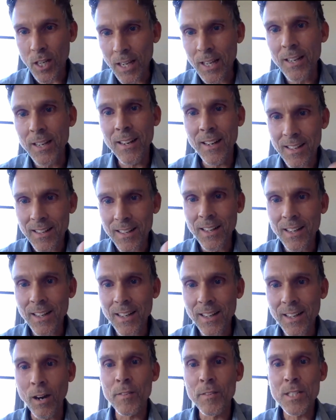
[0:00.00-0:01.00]
And
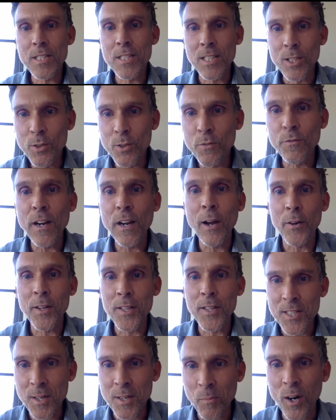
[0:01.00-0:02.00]
obviously you found
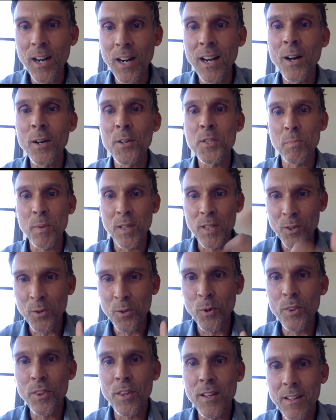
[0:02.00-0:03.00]
it somewhere else, but you
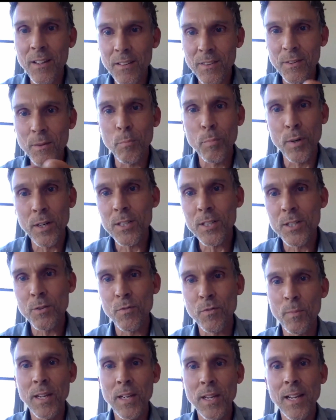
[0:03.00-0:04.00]
were the bridge
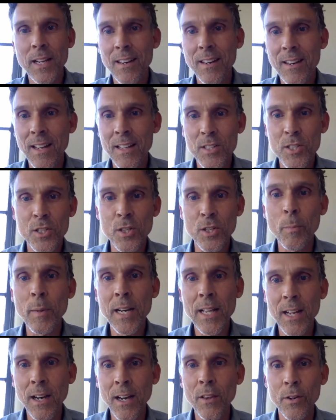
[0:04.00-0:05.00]
for me and so
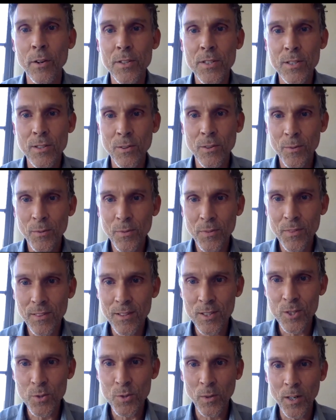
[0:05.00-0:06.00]
many others. So
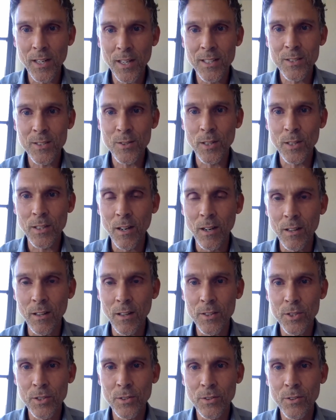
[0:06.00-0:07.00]
just wanting to
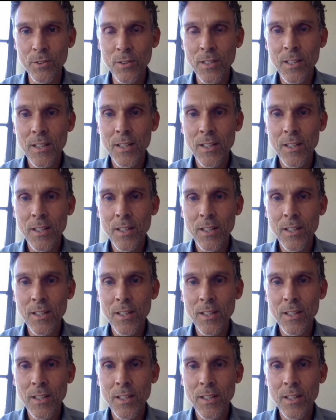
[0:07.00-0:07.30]
acknowledge you.